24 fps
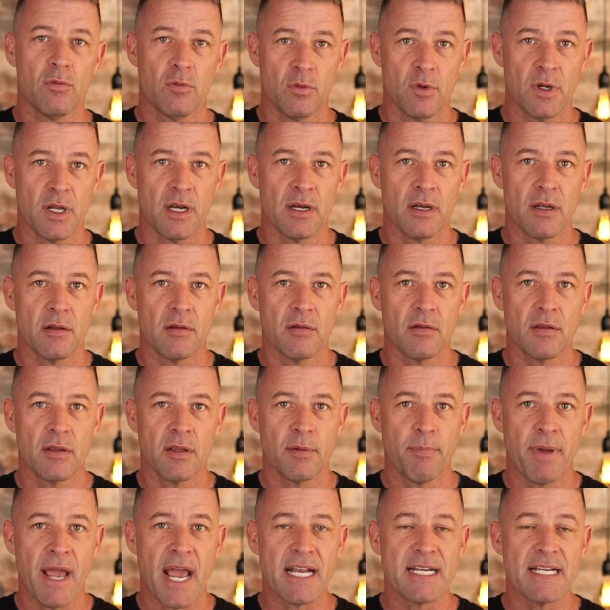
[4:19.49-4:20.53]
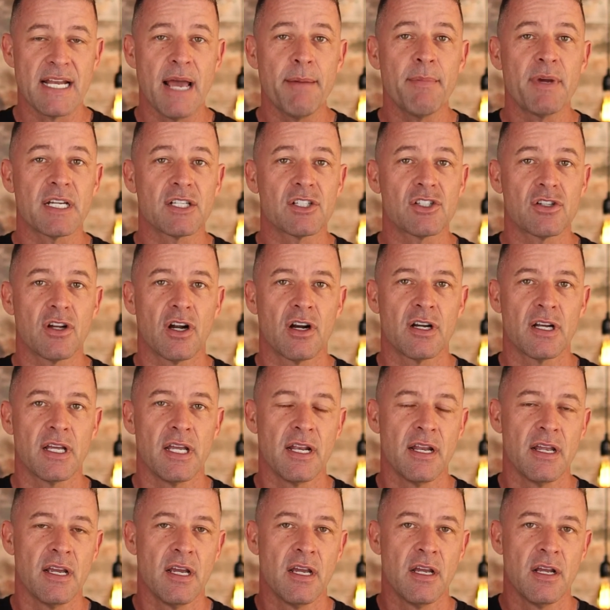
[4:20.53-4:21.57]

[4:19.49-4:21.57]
when the pandemic started,